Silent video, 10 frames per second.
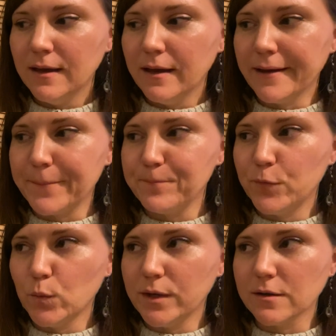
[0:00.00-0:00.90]
um,
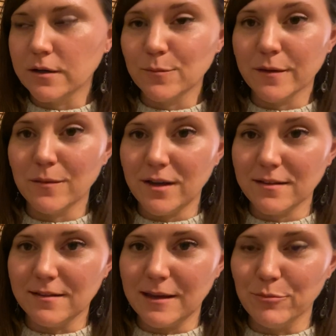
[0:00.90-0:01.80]
we talked about the
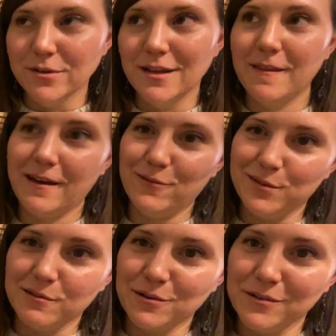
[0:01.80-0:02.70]
Mason's Apron and that was
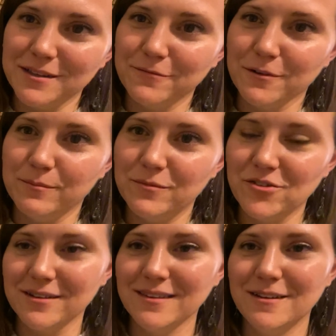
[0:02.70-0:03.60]
a request from
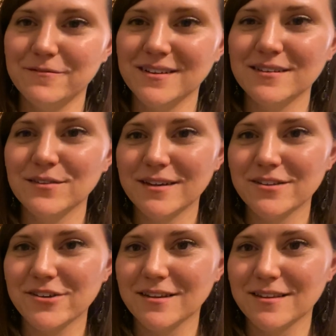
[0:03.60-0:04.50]
Jonathan Efting, so thanks
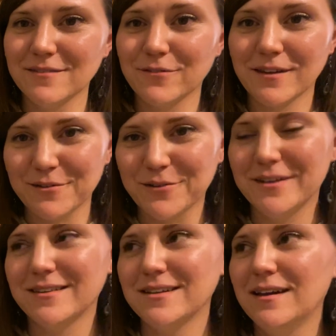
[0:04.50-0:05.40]
Jonathan for that
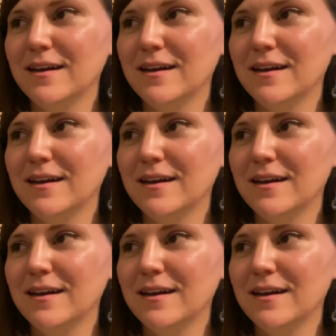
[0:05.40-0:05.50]
request.